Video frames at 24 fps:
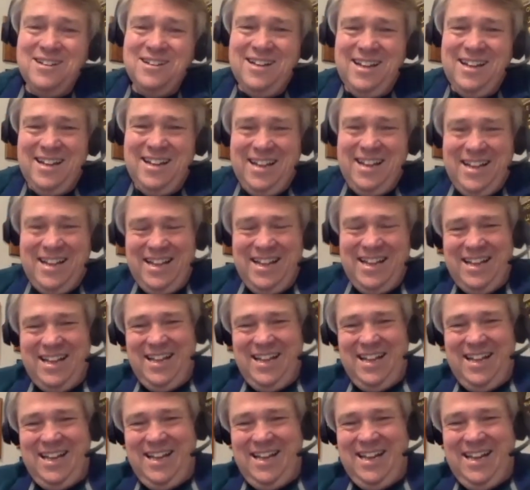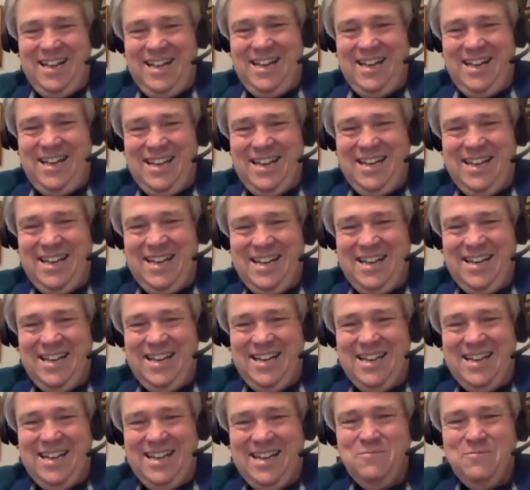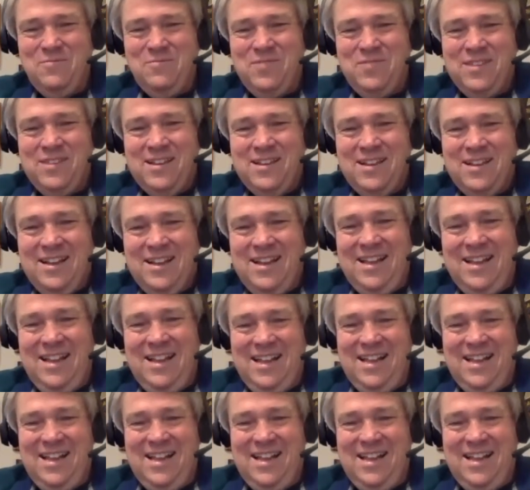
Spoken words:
No words are spoken by the person on screen.